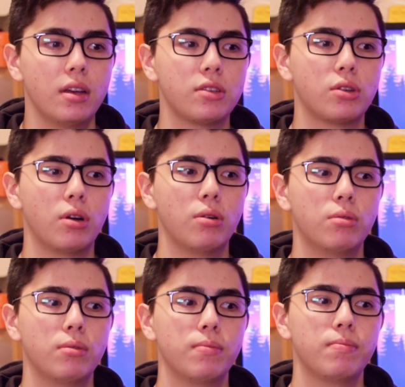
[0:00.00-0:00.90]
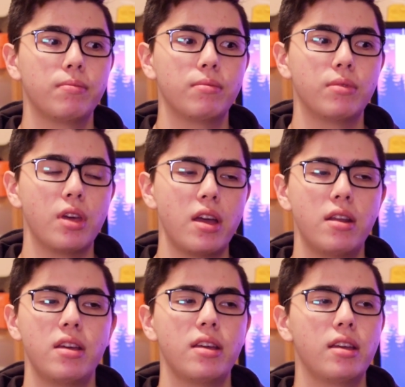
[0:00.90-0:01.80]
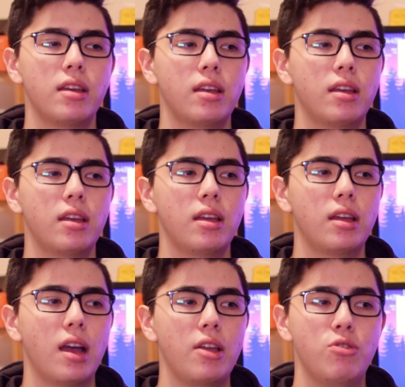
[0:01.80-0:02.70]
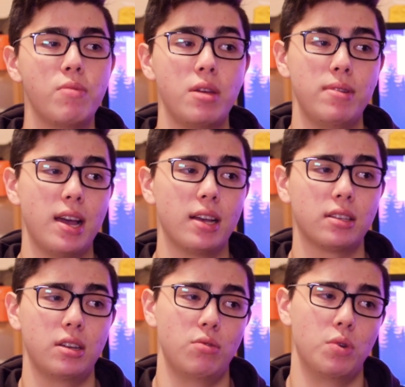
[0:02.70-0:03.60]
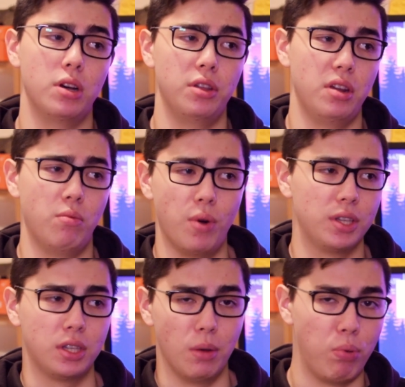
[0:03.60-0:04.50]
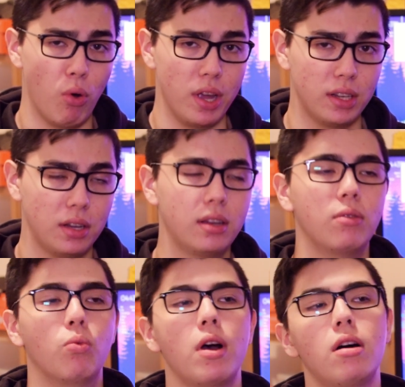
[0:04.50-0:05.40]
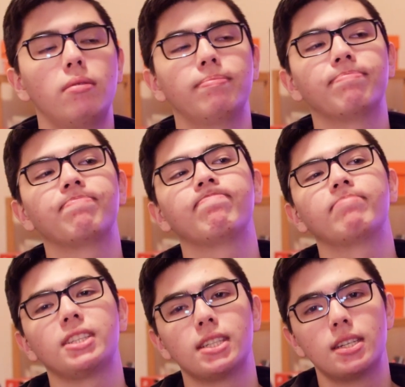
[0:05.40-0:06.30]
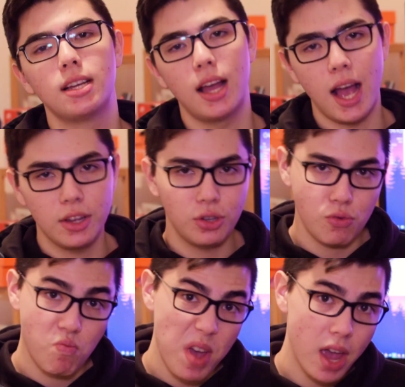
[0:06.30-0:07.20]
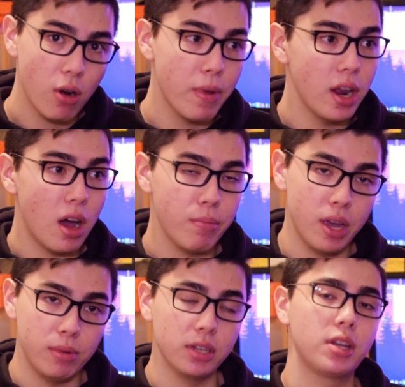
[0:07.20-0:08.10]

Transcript: So then you may be asking, well, then what's the point? Well, as you may or may not be able to